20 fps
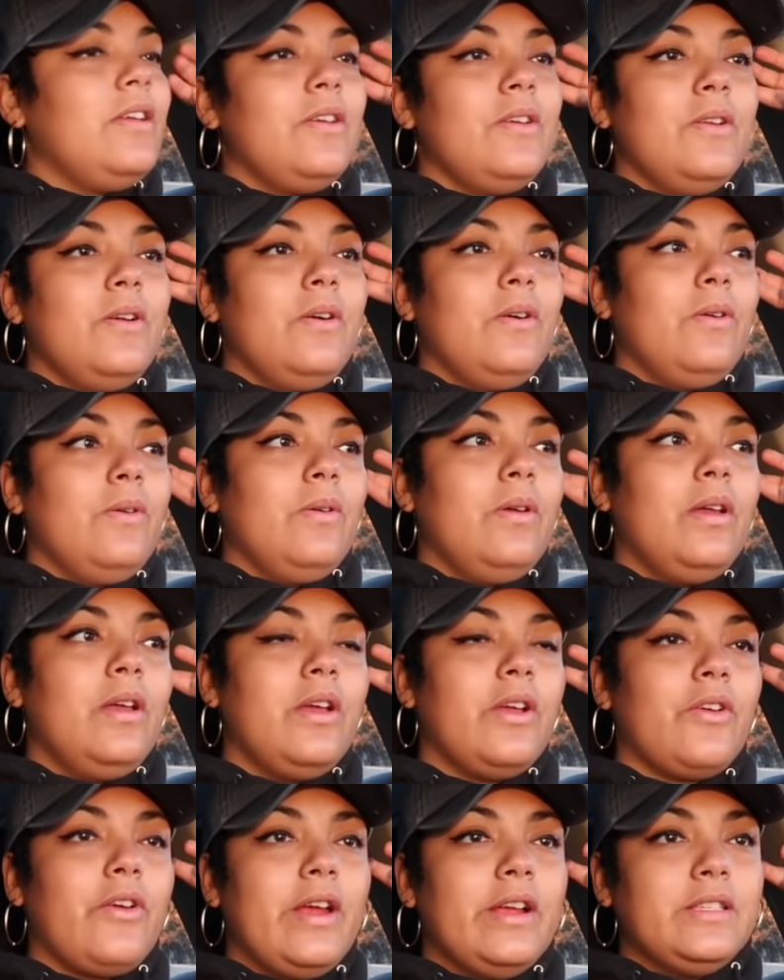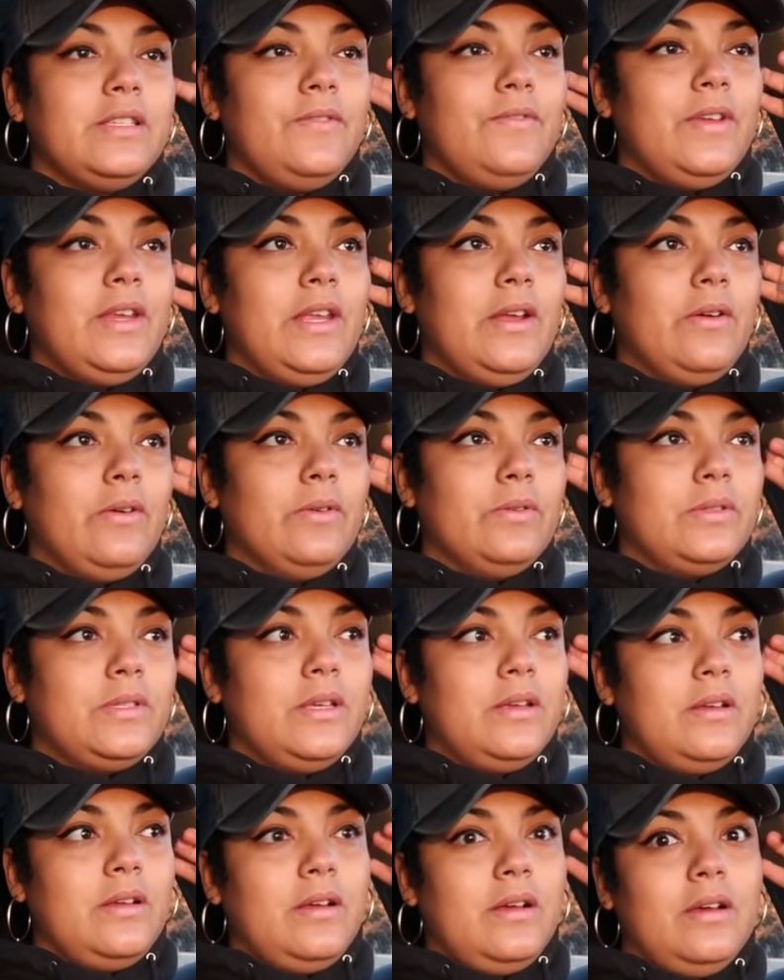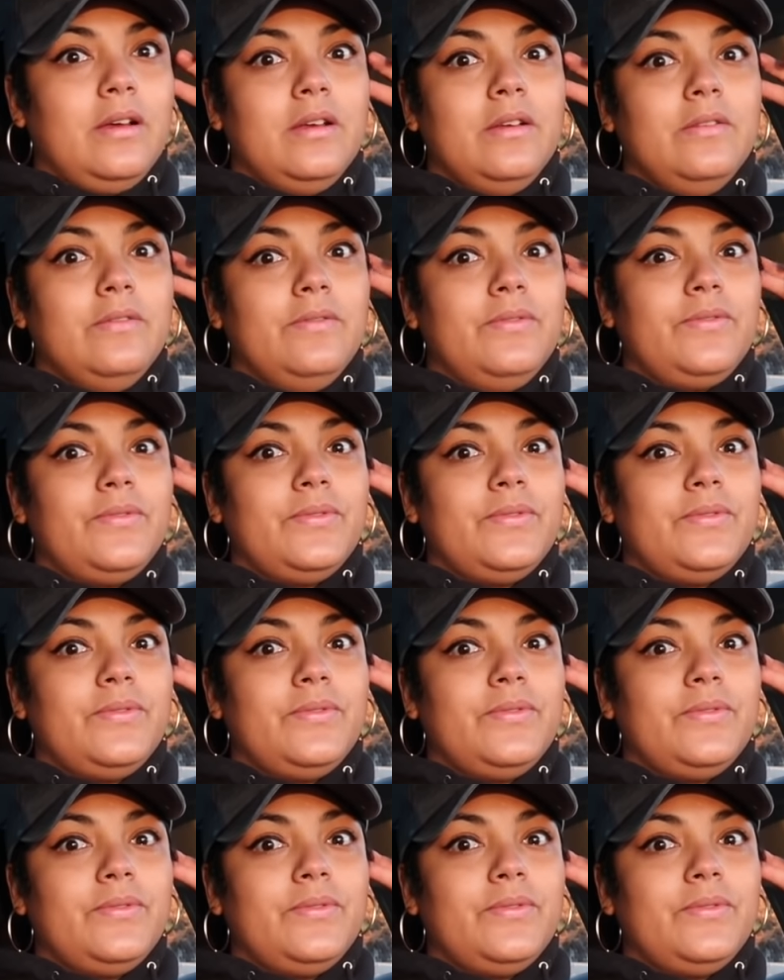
you know, crazy videos of